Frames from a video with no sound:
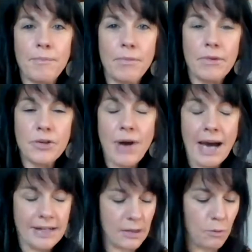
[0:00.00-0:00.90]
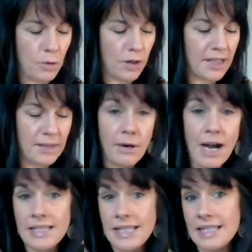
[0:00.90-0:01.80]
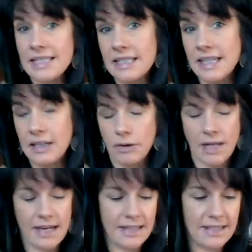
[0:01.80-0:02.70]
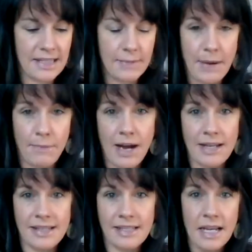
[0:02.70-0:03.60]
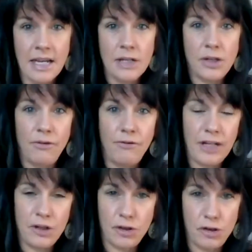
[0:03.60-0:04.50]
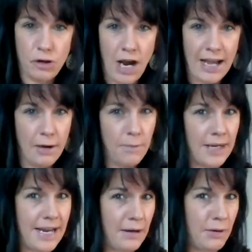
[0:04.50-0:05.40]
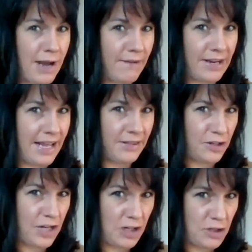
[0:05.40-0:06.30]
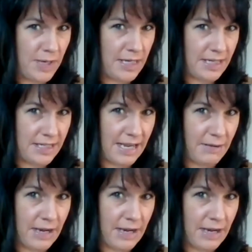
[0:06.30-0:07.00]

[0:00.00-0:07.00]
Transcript: So how does it work in the process? Because I know a lot of this is about process. So you finished the trial, but now you haven't had the judgment? Is that what?